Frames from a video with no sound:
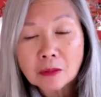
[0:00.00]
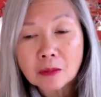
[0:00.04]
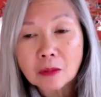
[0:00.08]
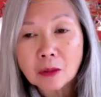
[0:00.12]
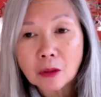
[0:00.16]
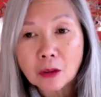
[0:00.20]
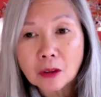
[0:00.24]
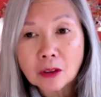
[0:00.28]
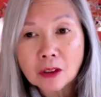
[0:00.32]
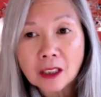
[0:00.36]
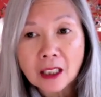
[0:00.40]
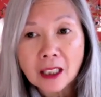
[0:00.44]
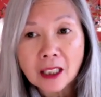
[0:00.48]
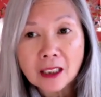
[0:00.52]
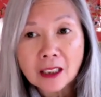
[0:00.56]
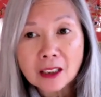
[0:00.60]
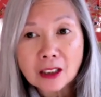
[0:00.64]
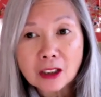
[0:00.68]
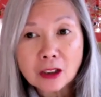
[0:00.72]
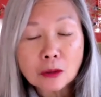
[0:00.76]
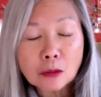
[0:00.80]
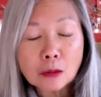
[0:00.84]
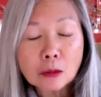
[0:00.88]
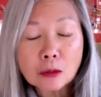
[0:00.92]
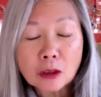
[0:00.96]
or that
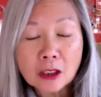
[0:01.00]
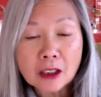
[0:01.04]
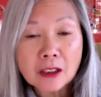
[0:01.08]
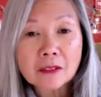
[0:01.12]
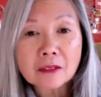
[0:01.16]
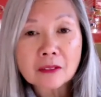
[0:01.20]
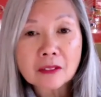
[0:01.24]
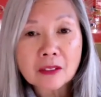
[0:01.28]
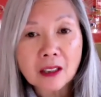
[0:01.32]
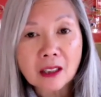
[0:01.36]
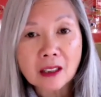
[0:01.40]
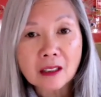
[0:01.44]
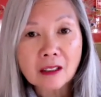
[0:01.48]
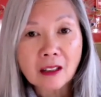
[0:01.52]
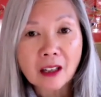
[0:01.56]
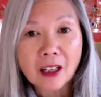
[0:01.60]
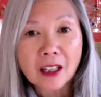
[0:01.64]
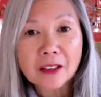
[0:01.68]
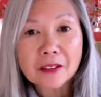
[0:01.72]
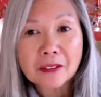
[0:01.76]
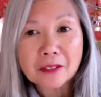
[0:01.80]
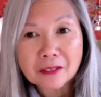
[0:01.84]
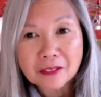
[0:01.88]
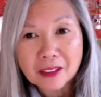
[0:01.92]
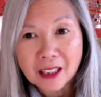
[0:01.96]
you live a
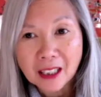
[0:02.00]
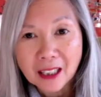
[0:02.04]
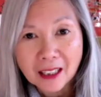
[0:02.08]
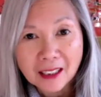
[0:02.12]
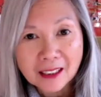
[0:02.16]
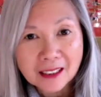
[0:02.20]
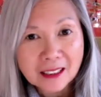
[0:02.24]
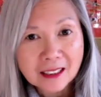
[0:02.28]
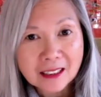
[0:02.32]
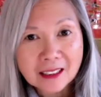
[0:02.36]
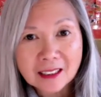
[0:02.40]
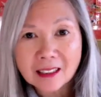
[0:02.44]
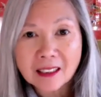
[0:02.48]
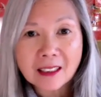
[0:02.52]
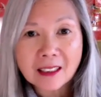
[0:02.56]
life that